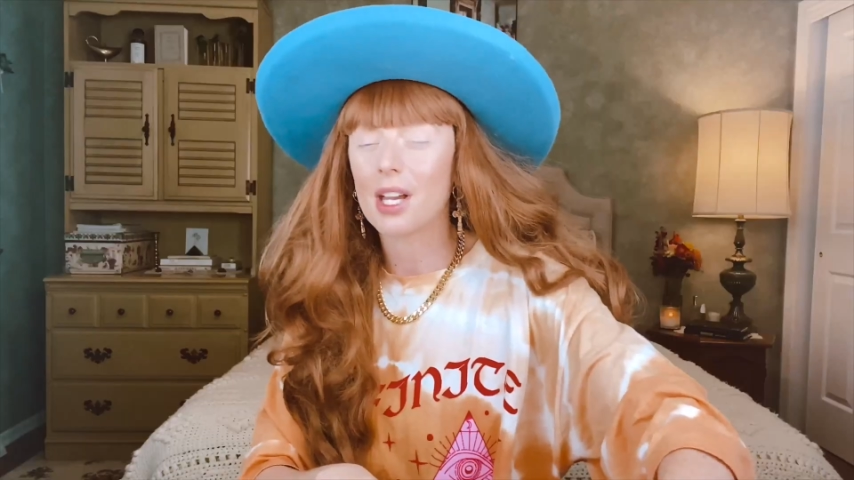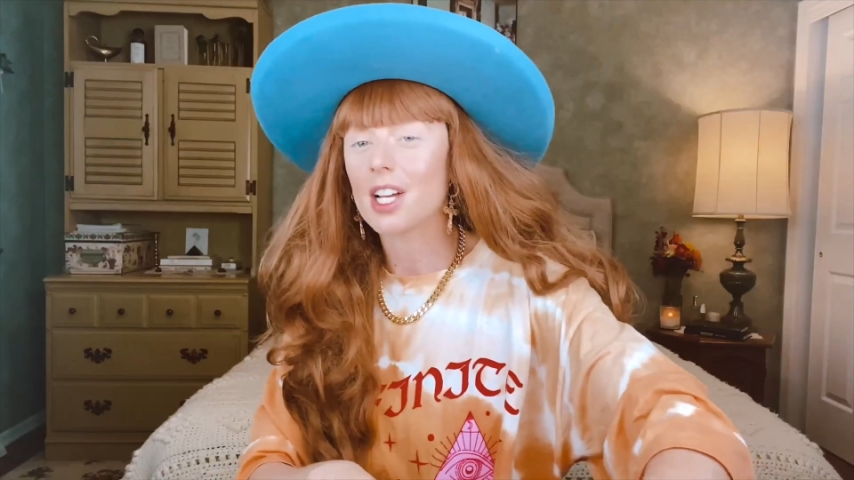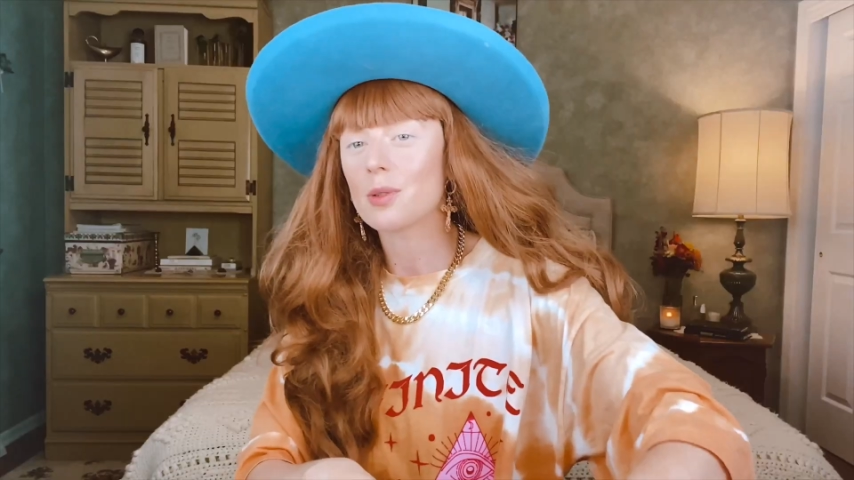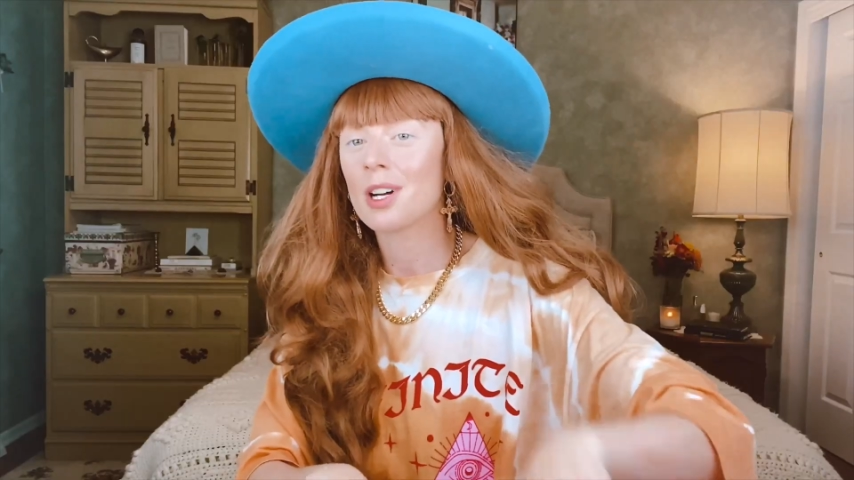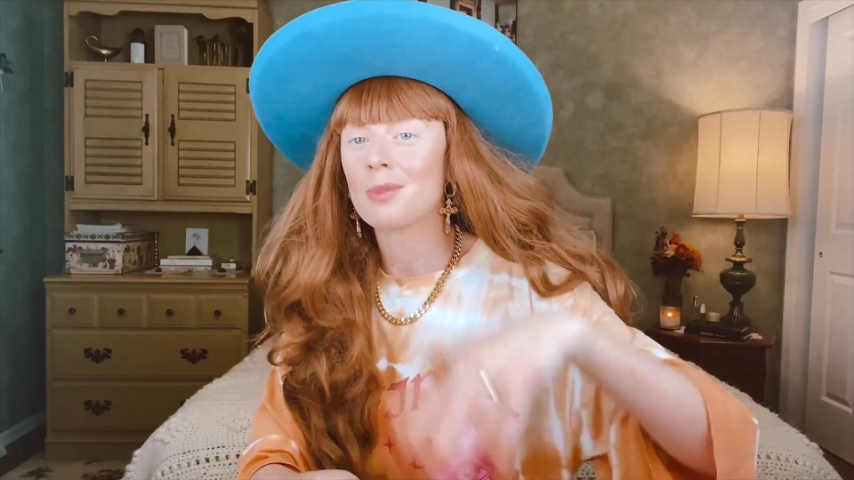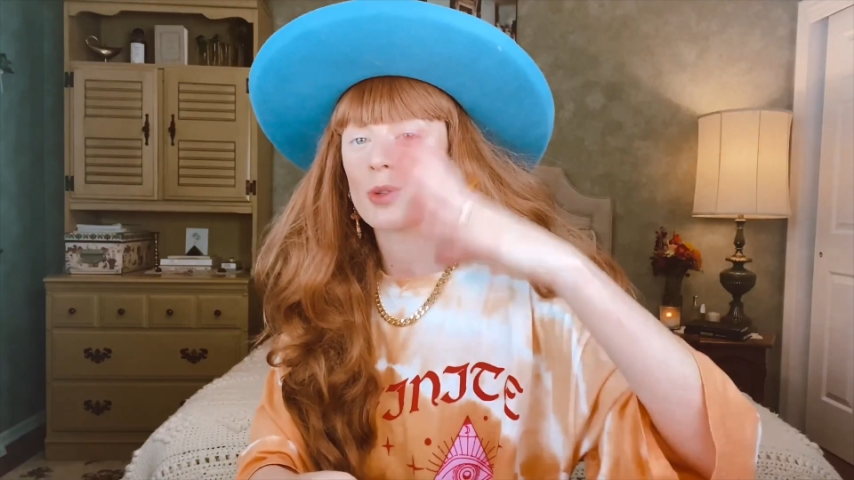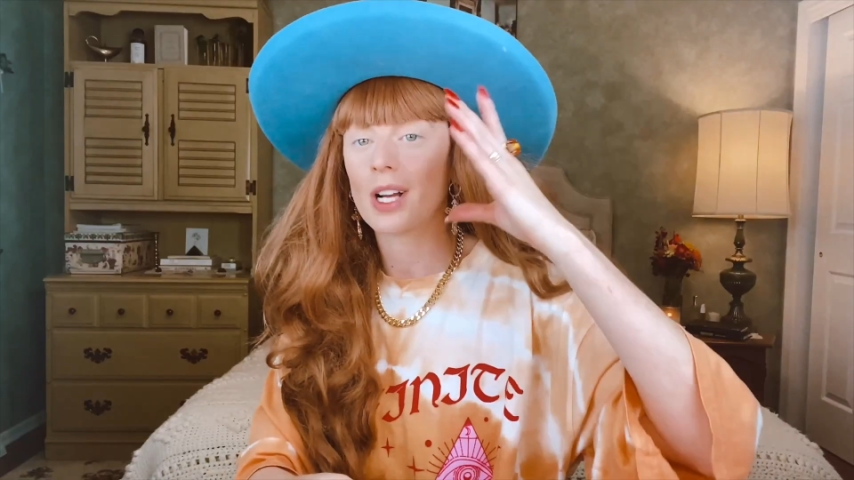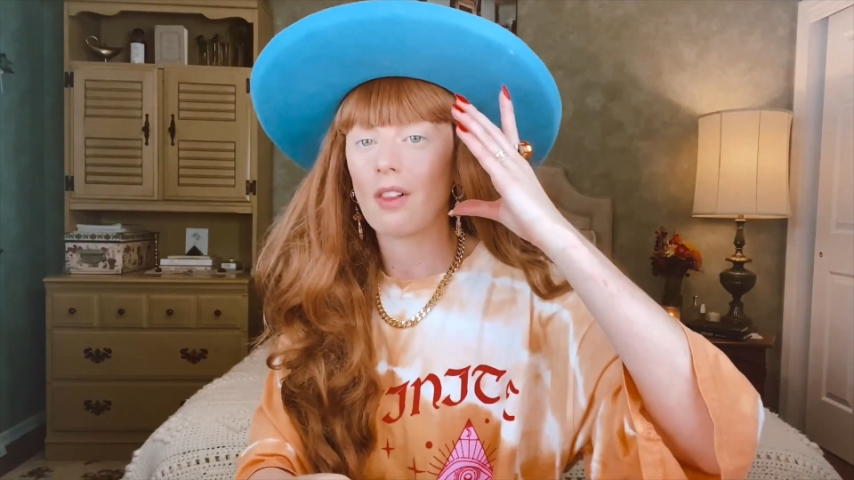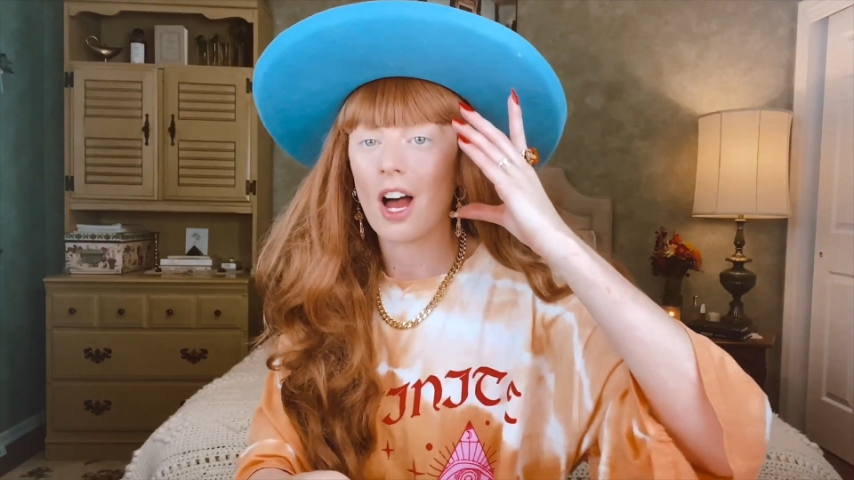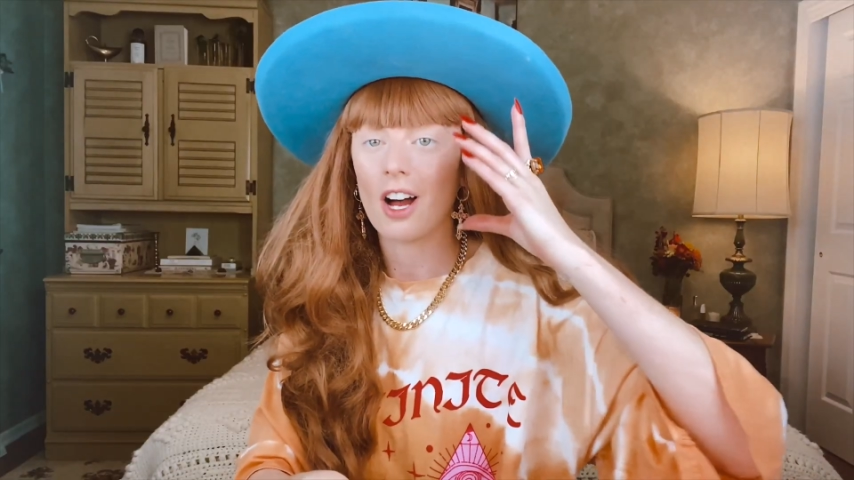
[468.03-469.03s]
we're going to be doing a
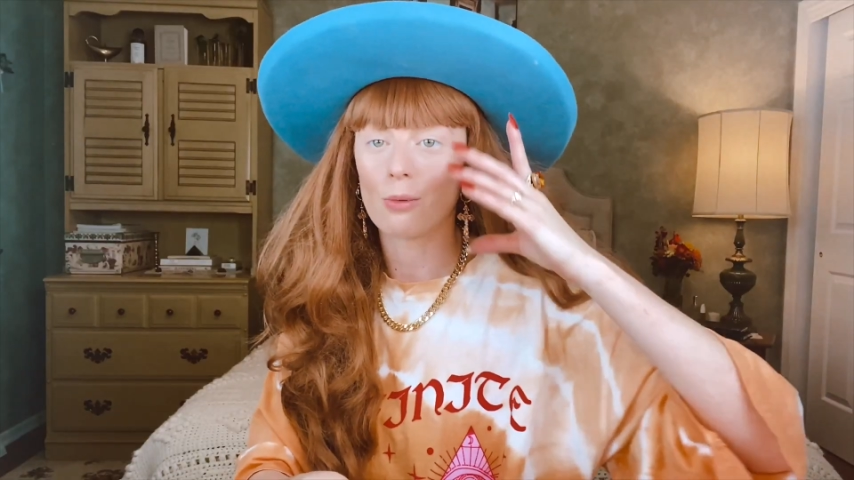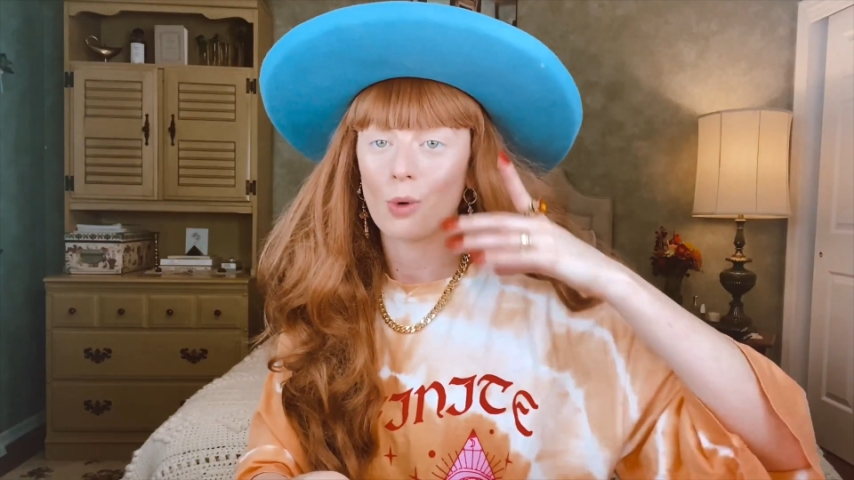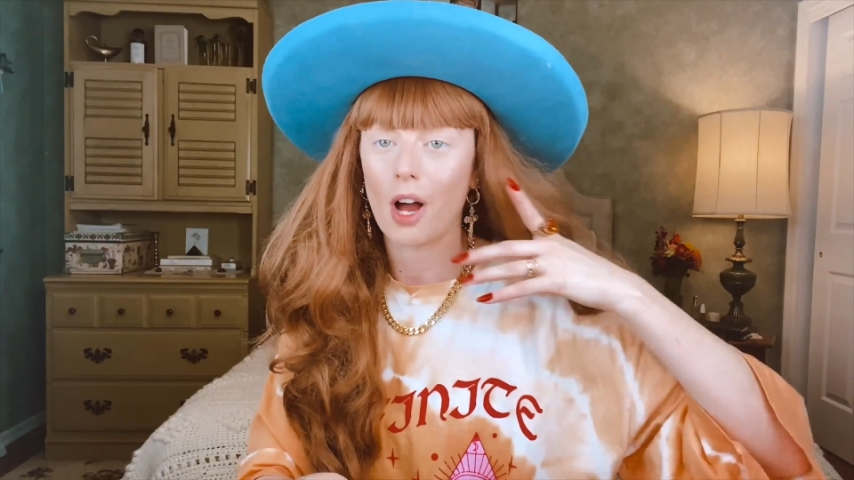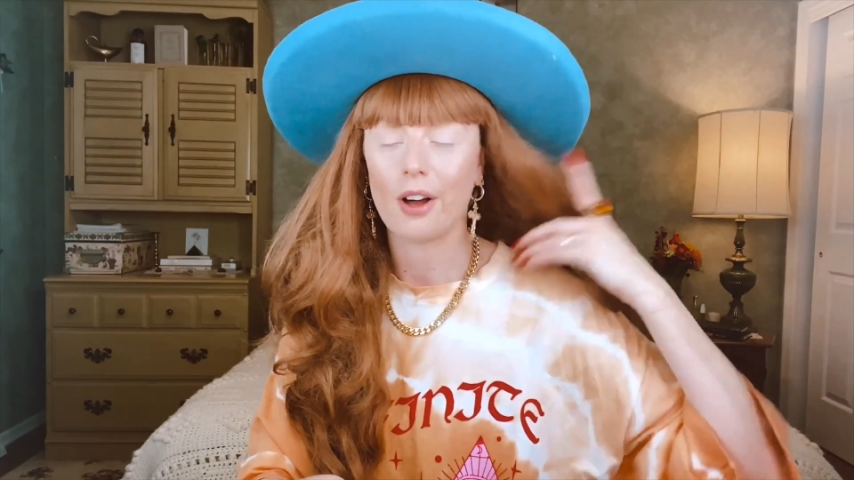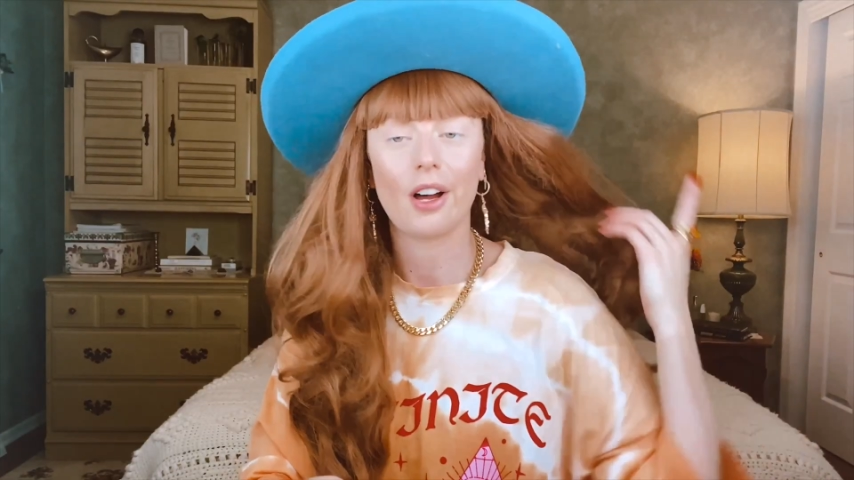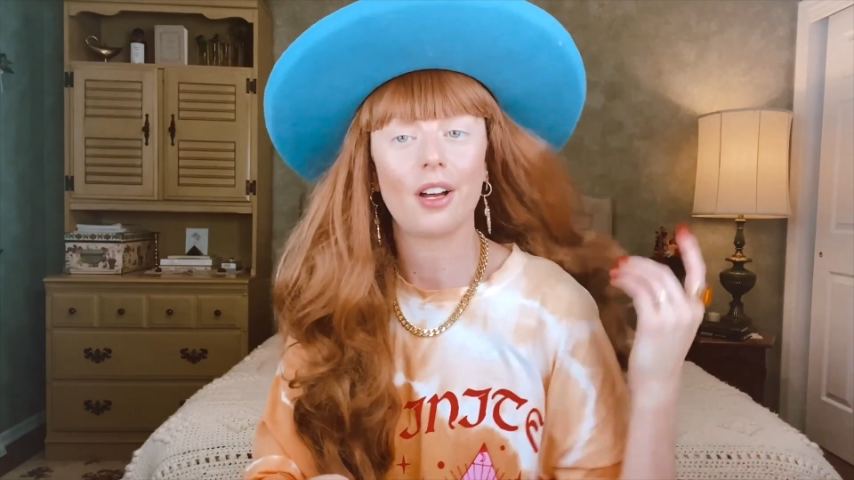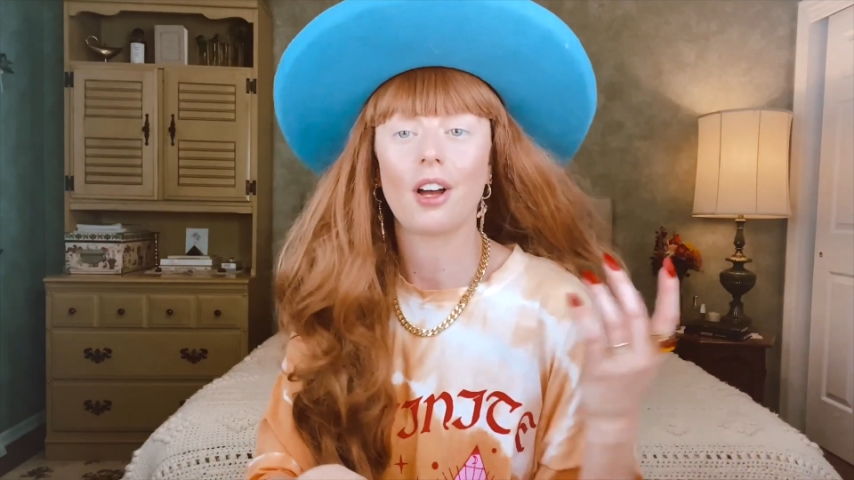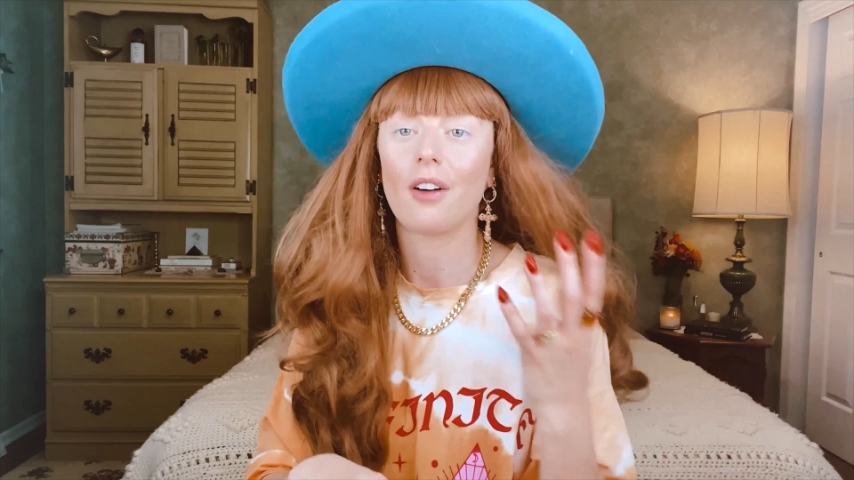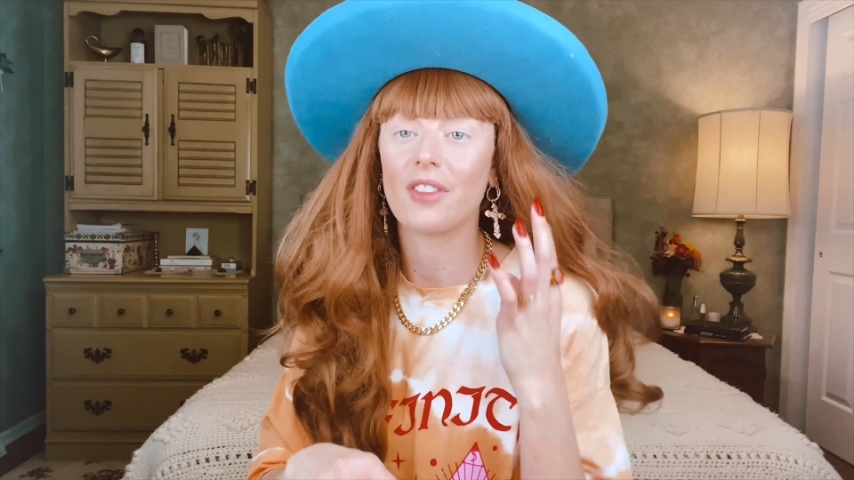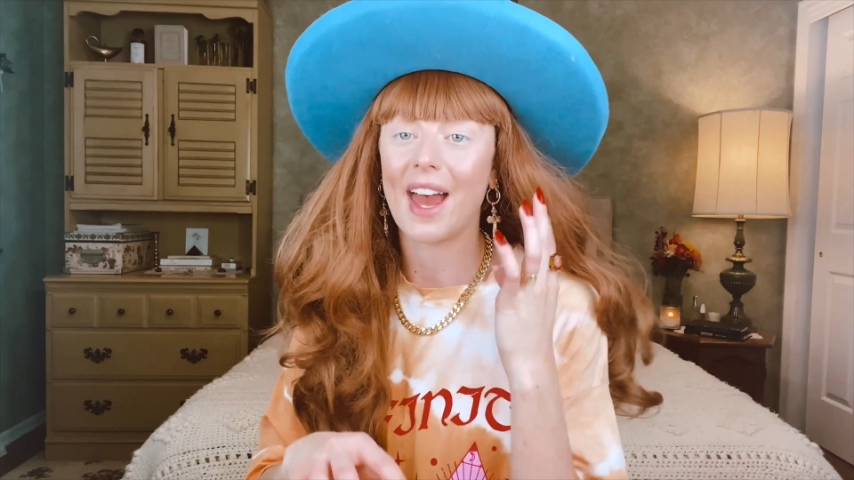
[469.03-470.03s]
lot
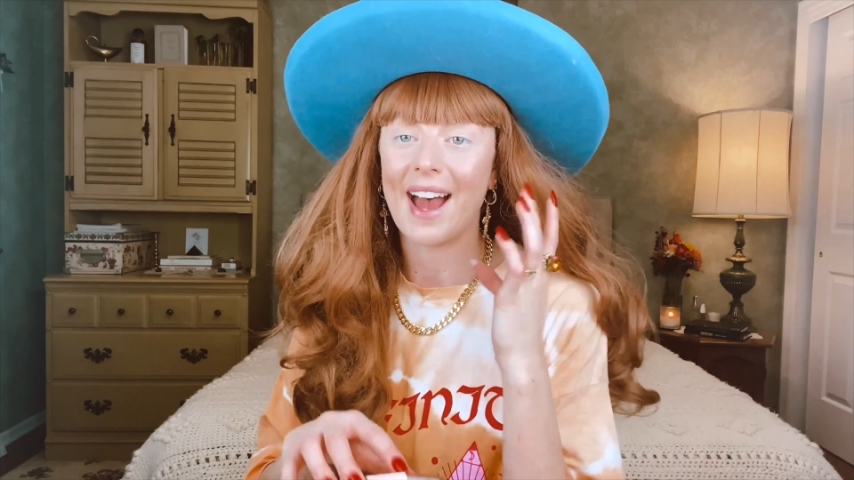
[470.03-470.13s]
of the